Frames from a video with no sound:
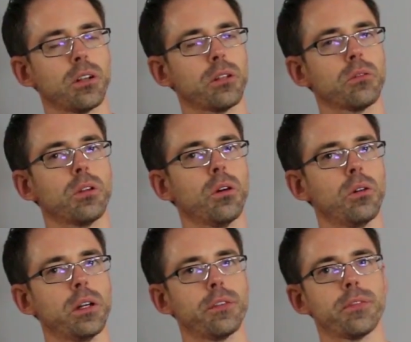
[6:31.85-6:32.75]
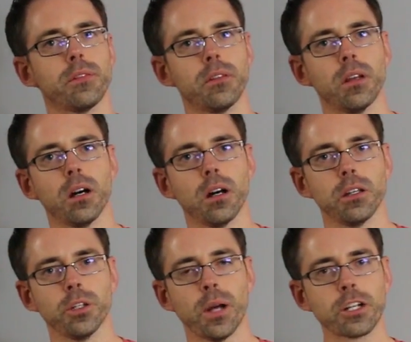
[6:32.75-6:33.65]
I don't know if
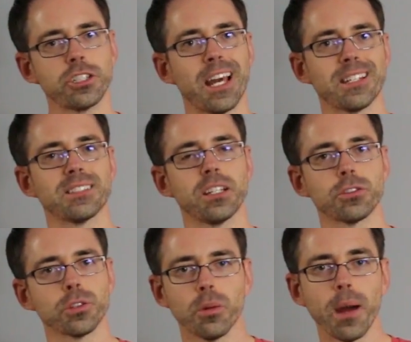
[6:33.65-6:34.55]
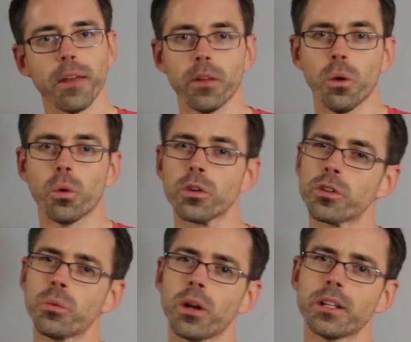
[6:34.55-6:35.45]
you actually had a sensor go bad and they ordered
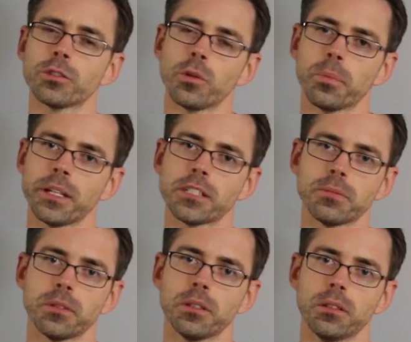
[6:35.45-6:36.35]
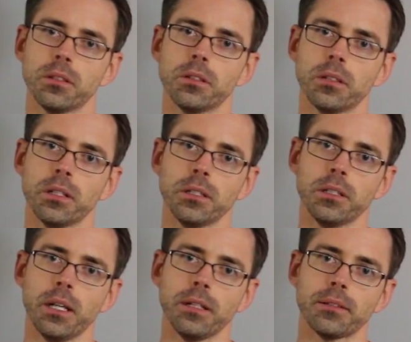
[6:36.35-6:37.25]
you one as a replacement. The
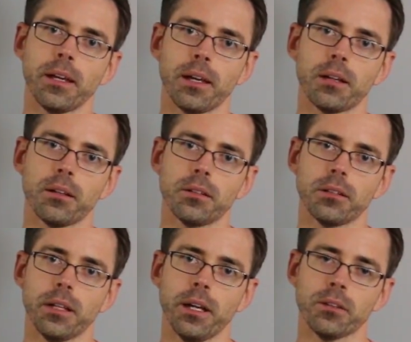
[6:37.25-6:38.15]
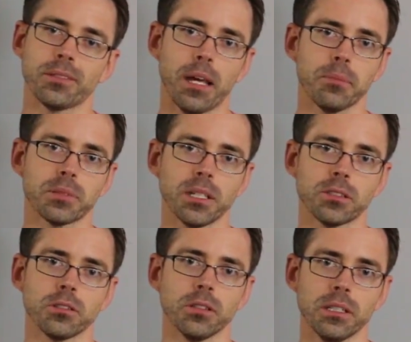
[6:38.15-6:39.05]
intake air temp
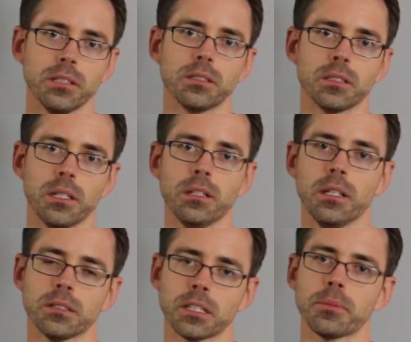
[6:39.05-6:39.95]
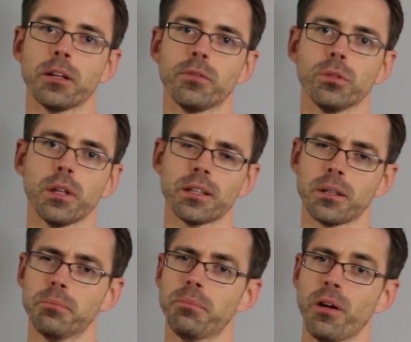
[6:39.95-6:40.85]
sensor is in the intake manifold, I think
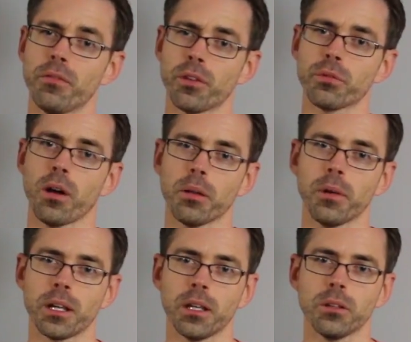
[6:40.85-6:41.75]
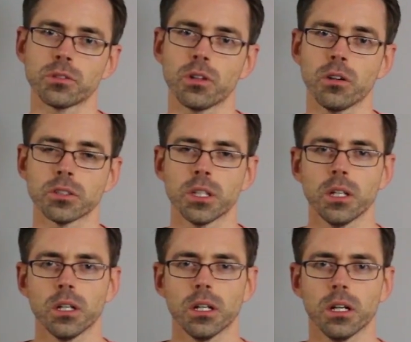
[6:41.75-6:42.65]
above the throttle body in those cars,
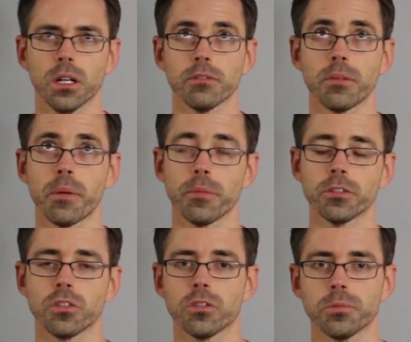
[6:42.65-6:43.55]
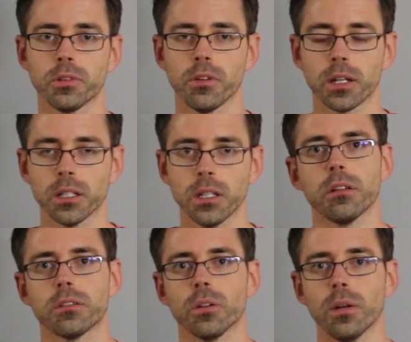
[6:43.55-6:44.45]
if my memory serves me correctly.
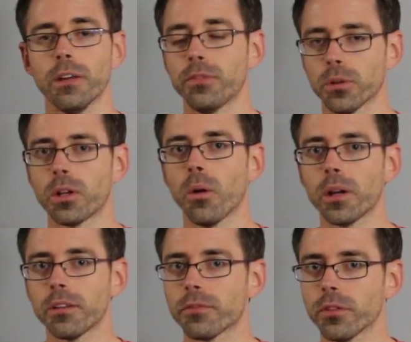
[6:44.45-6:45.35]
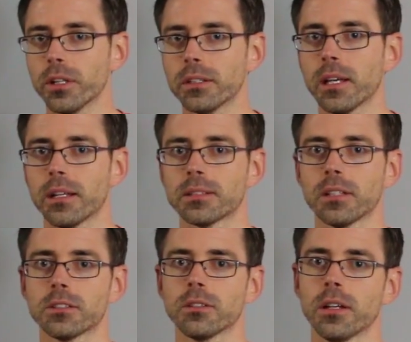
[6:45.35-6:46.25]
So if you're going in for an intake
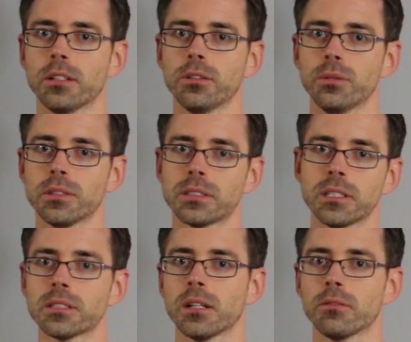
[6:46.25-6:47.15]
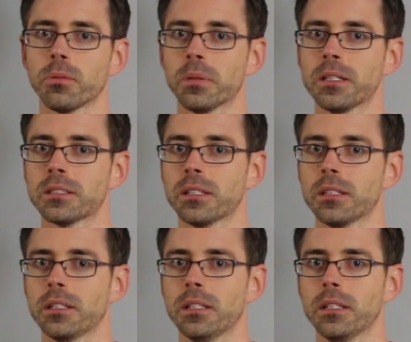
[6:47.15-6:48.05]
sensor and you insist on
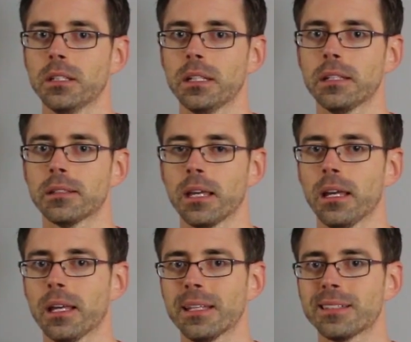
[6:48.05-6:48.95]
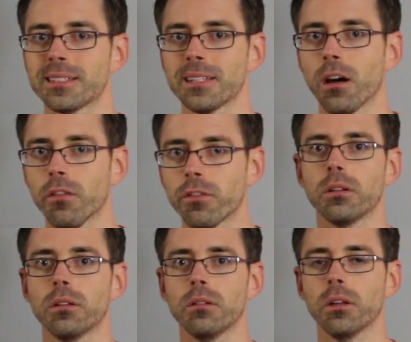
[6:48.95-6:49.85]
replacing the intake itself,
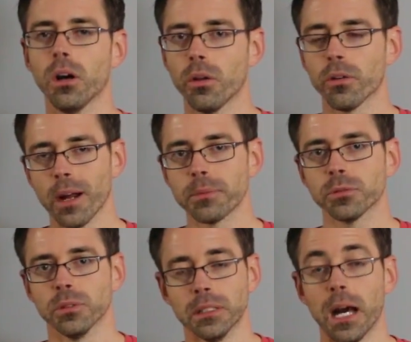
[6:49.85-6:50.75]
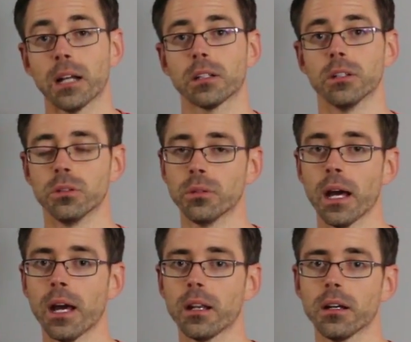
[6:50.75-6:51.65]
no, they're absolutely not going to do
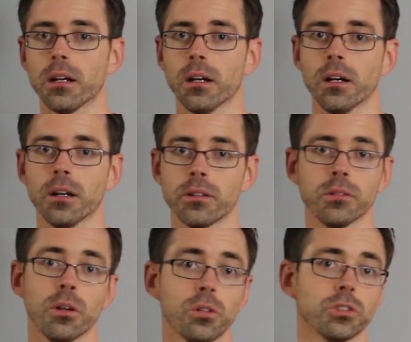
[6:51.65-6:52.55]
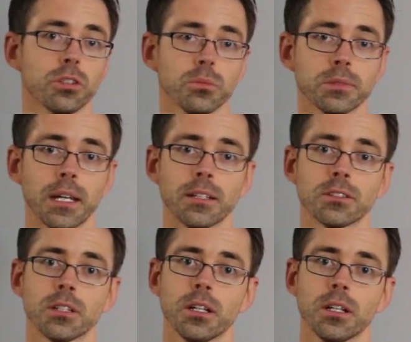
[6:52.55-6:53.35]
that under no circumstance.